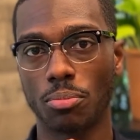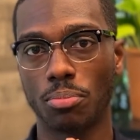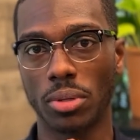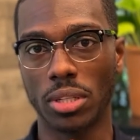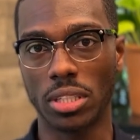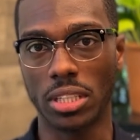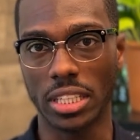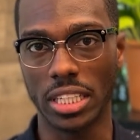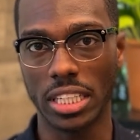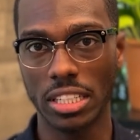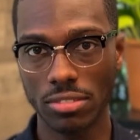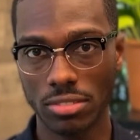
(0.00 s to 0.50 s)

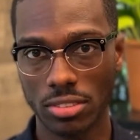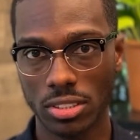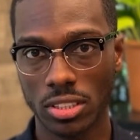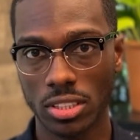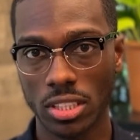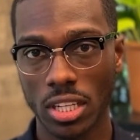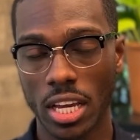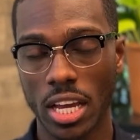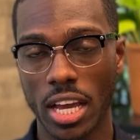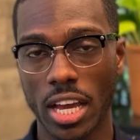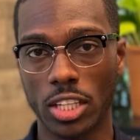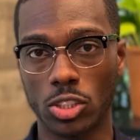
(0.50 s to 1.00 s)
beliefs,
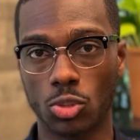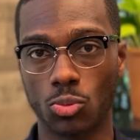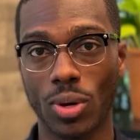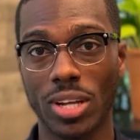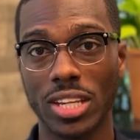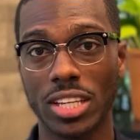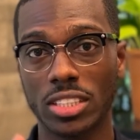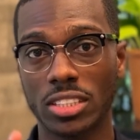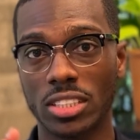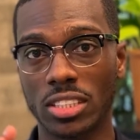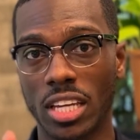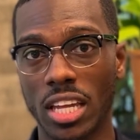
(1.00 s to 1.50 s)
as
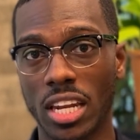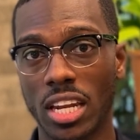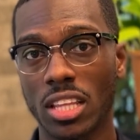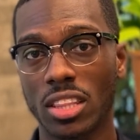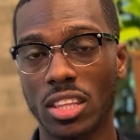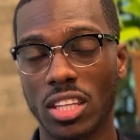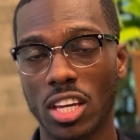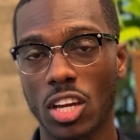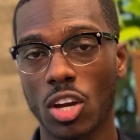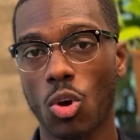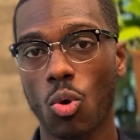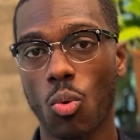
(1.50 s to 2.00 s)
well as getting
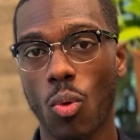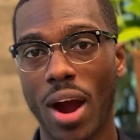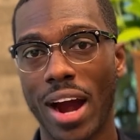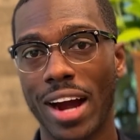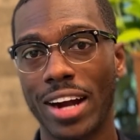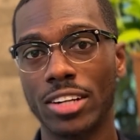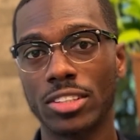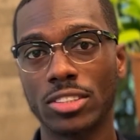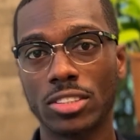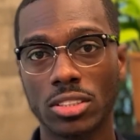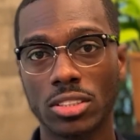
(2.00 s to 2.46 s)
the acquired